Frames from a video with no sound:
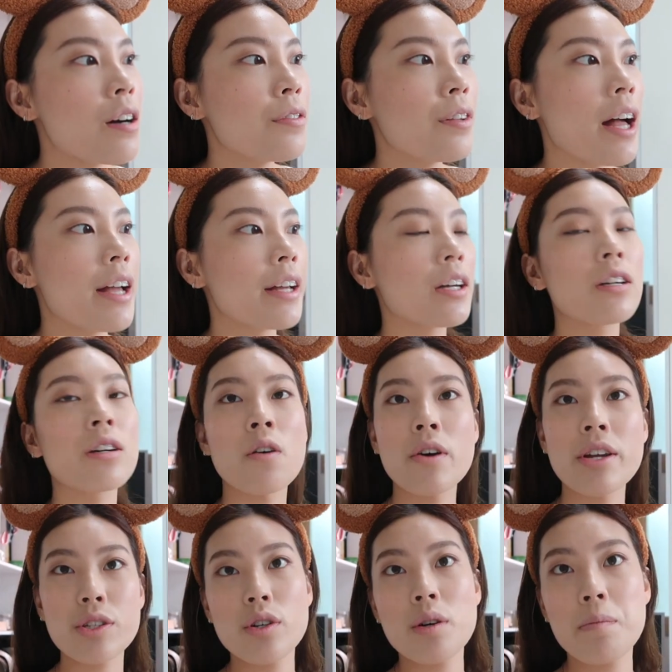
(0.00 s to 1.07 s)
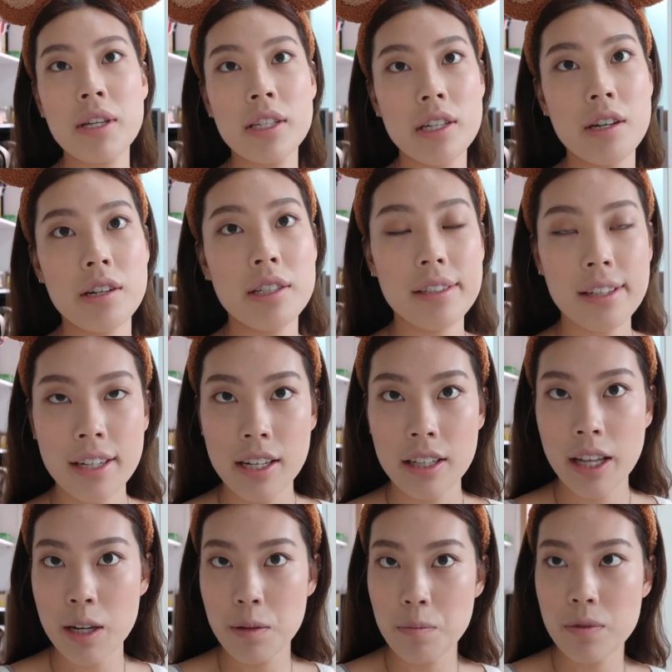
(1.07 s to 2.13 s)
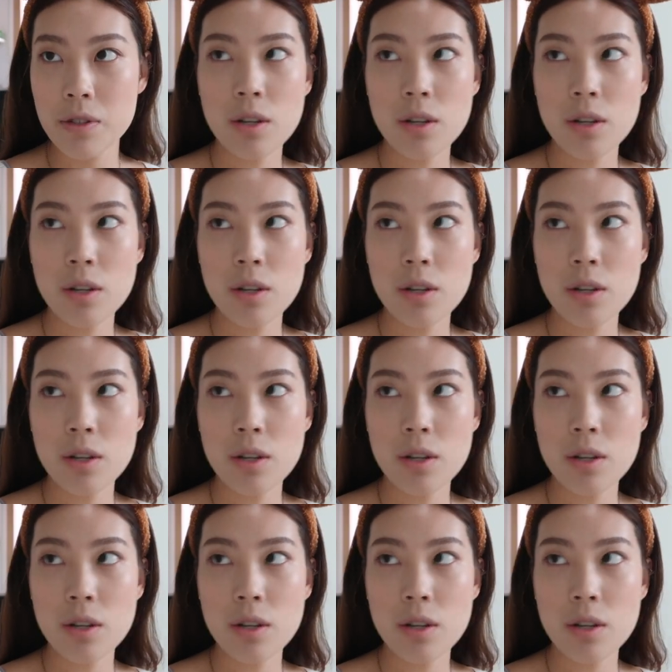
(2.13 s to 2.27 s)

of like going to a busier city like